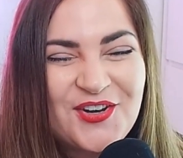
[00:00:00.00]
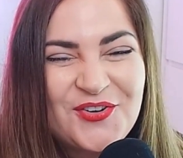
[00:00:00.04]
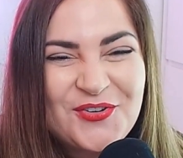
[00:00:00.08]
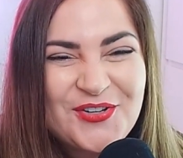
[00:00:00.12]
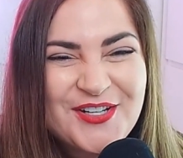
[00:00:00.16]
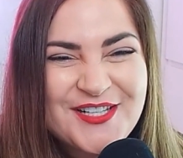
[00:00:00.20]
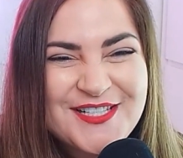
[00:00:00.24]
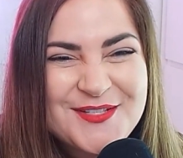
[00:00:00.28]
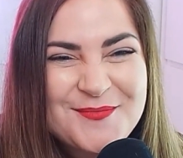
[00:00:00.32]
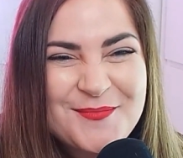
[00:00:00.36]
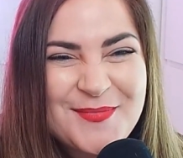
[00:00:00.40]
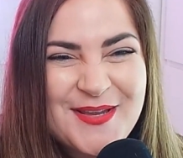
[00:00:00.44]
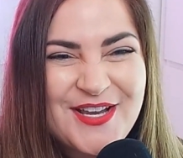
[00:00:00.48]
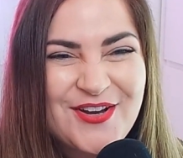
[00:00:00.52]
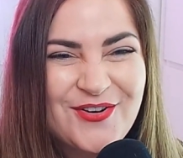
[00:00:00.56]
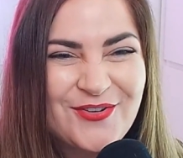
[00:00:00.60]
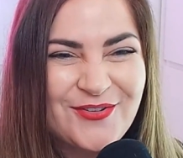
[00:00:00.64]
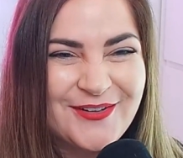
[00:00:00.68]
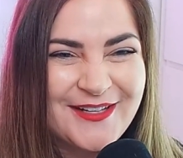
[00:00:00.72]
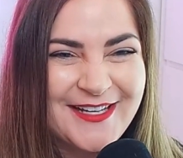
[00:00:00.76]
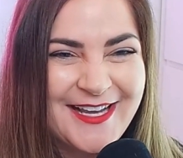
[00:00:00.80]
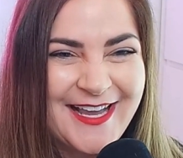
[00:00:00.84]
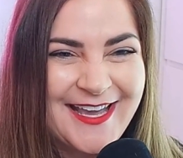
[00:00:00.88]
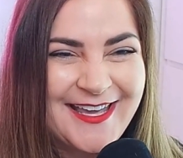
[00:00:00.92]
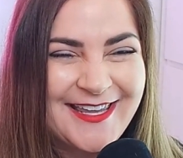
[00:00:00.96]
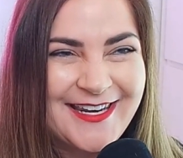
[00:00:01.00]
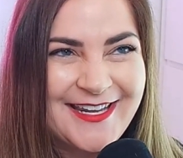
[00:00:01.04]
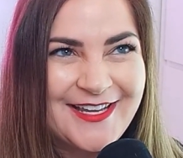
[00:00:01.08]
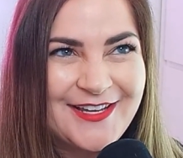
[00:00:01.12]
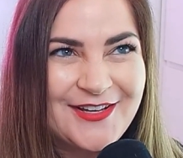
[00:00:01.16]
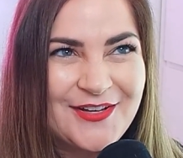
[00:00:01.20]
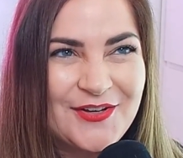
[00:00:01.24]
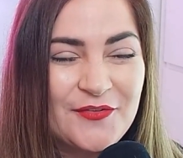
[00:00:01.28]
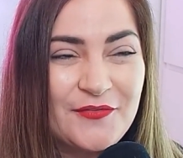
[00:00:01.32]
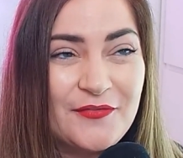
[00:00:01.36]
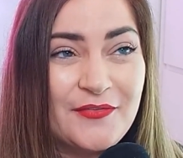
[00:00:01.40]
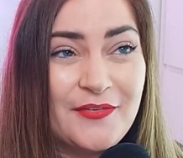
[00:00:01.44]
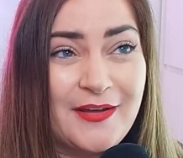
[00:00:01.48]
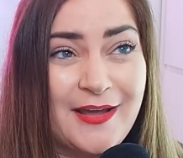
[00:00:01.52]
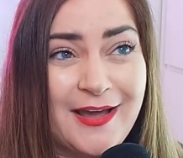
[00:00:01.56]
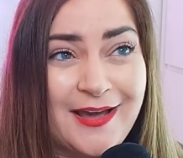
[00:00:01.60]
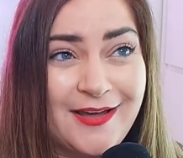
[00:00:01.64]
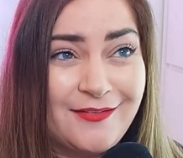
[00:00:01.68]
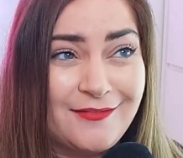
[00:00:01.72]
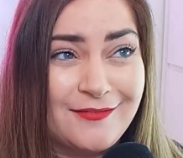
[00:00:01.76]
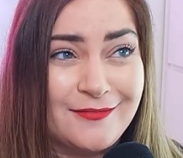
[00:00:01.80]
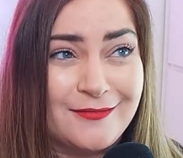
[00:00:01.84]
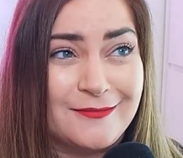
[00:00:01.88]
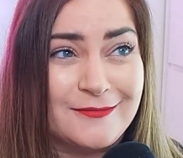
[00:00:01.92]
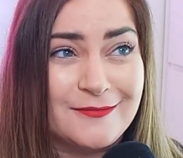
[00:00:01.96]
in order to be creative,
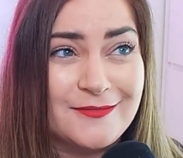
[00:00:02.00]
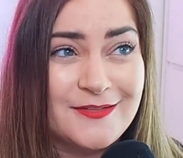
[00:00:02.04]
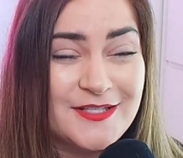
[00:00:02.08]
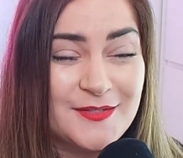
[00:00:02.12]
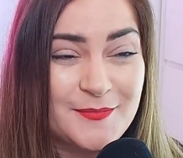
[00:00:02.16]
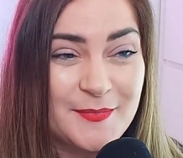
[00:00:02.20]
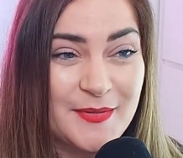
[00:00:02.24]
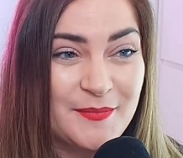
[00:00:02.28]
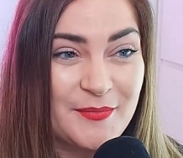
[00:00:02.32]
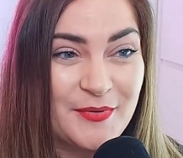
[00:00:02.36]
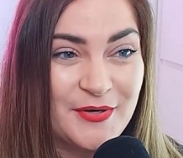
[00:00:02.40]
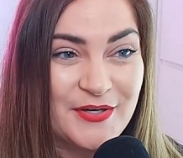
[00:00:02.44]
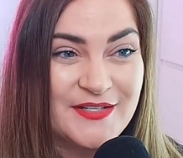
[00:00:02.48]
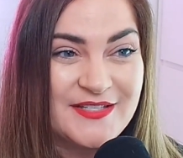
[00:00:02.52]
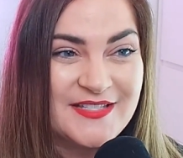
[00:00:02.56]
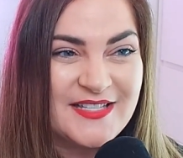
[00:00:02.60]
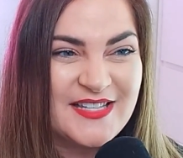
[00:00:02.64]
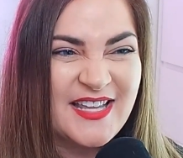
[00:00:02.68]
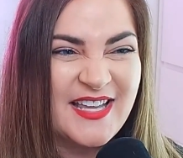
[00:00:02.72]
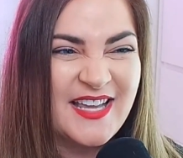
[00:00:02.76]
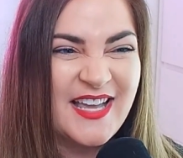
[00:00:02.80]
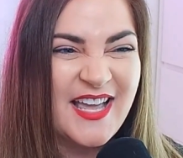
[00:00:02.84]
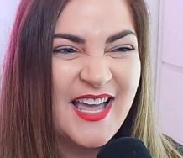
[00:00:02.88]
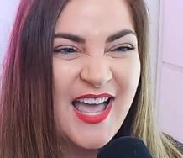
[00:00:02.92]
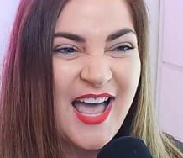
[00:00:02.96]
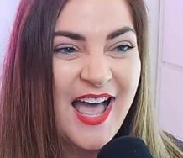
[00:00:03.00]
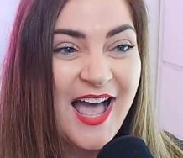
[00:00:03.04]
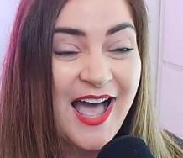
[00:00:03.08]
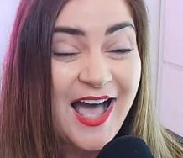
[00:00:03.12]
I don't know, I'll just be personal, like,